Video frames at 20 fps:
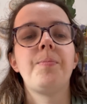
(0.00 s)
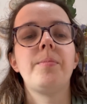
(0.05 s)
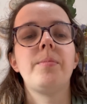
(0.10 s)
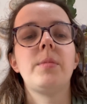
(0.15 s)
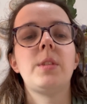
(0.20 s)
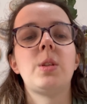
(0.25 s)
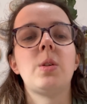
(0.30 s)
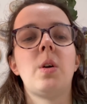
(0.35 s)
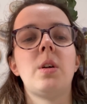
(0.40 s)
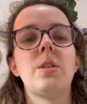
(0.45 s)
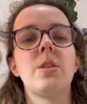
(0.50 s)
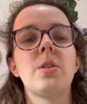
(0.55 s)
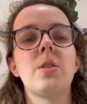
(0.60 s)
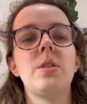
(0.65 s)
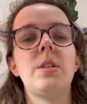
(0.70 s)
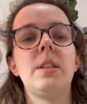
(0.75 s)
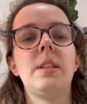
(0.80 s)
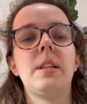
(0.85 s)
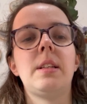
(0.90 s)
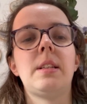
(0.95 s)
So it's
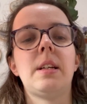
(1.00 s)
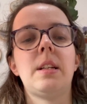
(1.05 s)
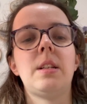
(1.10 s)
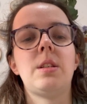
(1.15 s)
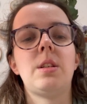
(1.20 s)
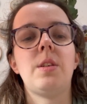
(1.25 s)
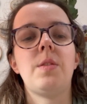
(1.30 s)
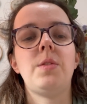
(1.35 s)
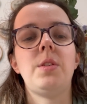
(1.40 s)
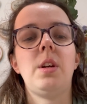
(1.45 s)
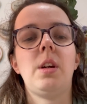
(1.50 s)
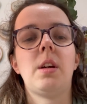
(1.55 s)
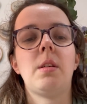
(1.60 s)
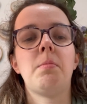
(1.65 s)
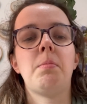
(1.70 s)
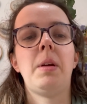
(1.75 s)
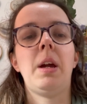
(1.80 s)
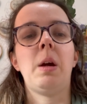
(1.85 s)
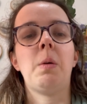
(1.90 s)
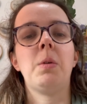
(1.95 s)
good in the sense of you
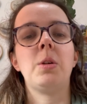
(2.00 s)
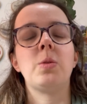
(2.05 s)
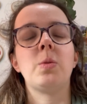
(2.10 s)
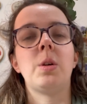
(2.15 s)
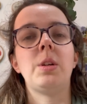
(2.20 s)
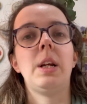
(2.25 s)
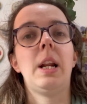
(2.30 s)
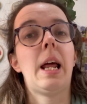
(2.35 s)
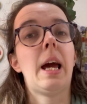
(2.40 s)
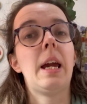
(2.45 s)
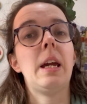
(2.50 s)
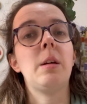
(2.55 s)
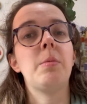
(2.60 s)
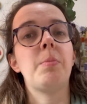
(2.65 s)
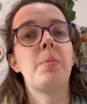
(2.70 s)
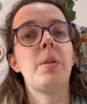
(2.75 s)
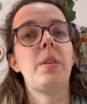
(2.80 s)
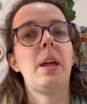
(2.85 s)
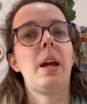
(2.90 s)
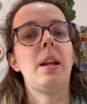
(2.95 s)
can pick which one you like,
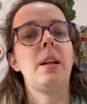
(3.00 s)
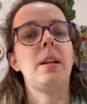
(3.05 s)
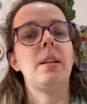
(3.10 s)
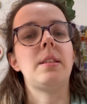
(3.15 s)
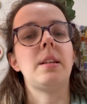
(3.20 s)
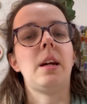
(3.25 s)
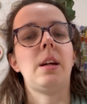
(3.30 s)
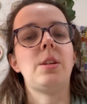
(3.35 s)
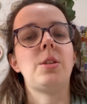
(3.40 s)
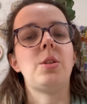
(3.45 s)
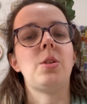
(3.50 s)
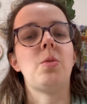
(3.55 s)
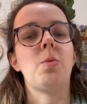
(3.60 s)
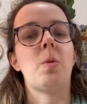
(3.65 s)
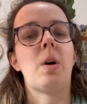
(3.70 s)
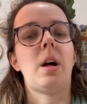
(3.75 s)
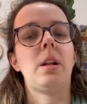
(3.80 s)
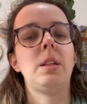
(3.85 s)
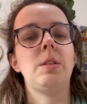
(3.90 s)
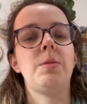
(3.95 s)
but then it takes you a
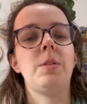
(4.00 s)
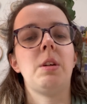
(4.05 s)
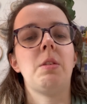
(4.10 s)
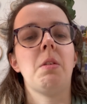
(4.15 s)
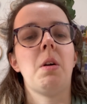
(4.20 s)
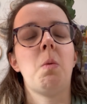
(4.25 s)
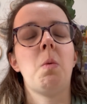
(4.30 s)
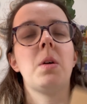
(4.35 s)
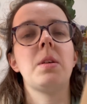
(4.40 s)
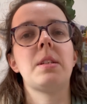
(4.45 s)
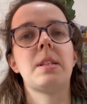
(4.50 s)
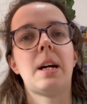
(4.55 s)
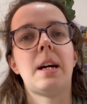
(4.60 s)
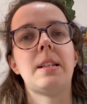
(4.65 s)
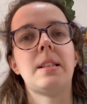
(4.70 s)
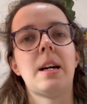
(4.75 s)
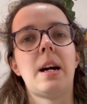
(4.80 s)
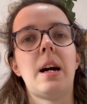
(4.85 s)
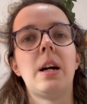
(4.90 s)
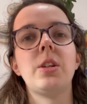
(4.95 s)
while to figure out what
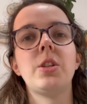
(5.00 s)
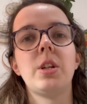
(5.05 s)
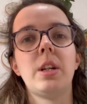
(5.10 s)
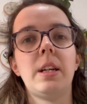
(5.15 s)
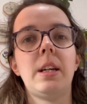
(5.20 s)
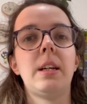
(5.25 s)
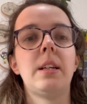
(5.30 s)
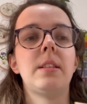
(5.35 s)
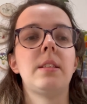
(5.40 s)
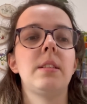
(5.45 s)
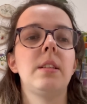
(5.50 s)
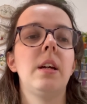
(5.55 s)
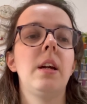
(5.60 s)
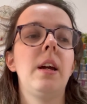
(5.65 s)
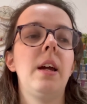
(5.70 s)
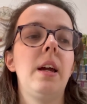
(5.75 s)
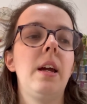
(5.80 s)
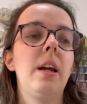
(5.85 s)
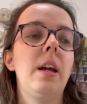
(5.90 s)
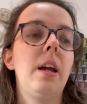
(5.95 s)
size that actually is.
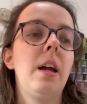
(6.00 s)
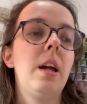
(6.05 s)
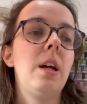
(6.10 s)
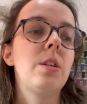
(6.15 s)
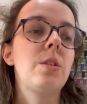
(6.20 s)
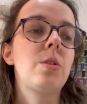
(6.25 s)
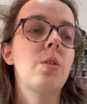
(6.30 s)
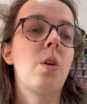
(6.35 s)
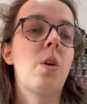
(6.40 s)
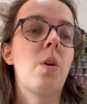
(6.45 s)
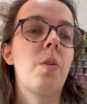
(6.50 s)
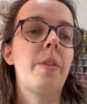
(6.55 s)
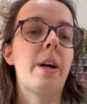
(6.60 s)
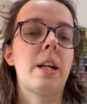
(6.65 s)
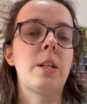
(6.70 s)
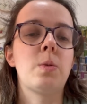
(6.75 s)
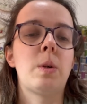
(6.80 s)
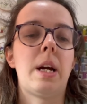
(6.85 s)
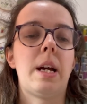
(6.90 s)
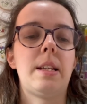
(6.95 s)
So
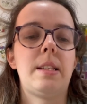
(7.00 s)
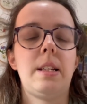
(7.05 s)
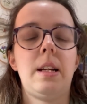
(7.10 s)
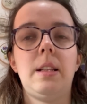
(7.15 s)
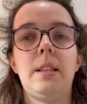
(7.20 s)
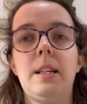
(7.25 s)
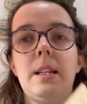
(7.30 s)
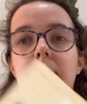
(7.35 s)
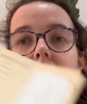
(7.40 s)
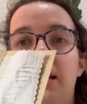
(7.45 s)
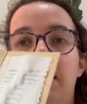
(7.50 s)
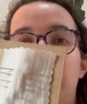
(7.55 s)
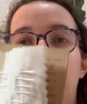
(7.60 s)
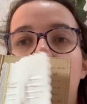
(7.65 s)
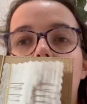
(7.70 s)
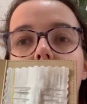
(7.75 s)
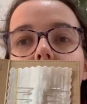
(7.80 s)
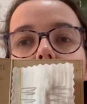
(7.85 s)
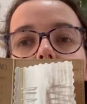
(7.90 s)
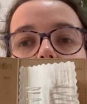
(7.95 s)
that's why I sell these like
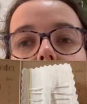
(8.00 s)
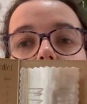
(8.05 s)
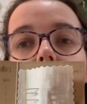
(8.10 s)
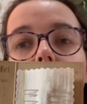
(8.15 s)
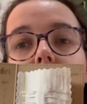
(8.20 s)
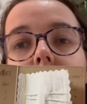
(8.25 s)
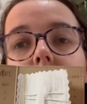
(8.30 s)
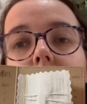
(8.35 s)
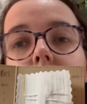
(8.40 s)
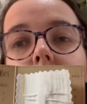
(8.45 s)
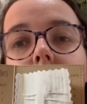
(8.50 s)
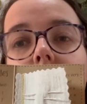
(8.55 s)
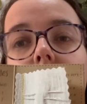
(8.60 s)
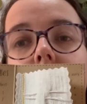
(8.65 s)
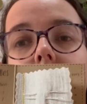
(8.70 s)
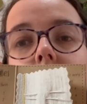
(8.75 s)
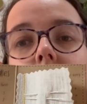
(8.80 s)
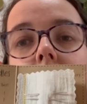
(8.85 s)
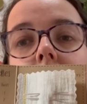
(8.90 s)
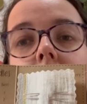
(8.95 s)
this, so you can see the
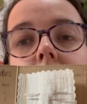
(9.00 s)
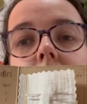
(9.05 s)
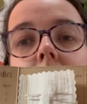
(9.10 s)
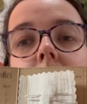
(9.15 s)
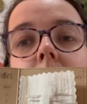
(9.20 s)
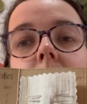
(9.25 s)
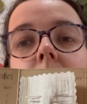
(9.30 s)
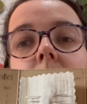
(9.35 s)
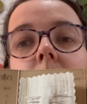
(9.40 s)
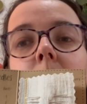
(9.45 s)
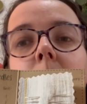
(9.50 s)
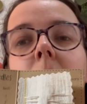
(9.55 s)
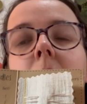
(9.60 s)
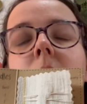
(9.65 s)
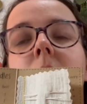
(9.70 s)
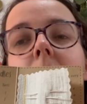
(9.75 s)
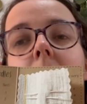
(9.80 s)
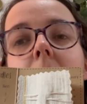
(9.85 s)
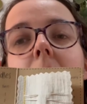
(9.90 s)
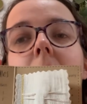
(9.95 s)
size and then you can be like,
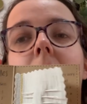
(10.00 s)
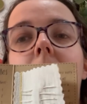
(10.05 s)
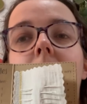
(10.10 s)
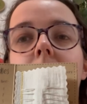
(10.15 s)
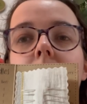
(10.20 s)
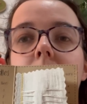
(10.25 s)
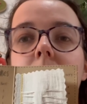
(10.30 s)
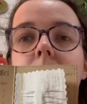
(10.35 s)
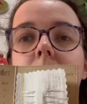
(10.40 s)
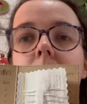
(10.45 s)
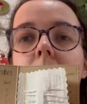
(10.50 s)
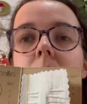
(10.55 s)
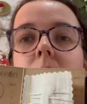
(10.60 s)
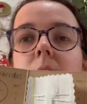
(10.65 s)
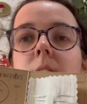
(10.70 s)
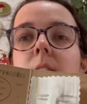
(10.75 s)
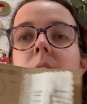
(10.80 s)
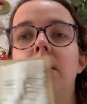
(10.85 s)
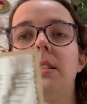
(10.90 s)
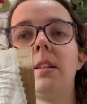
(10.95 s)
right, I like this
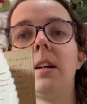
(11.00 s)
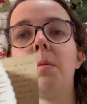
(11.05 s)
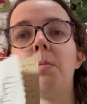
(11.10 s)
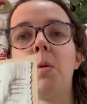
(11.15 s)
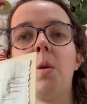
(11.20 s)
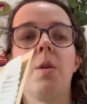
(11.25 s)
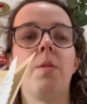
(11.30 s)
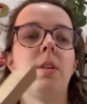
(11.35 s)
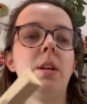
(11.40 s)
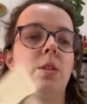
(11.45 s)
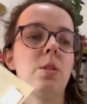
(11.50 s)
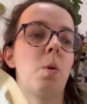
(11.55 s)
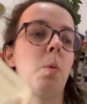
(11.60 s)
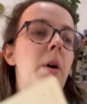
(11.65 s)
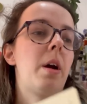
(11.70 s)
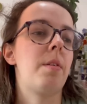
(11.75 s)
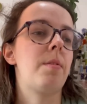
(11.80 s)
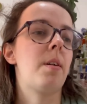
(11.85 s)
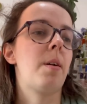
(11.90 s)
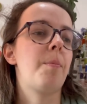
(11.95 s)
size, let's get more of these or
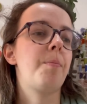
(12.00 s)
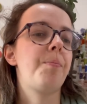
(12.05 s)
whatever.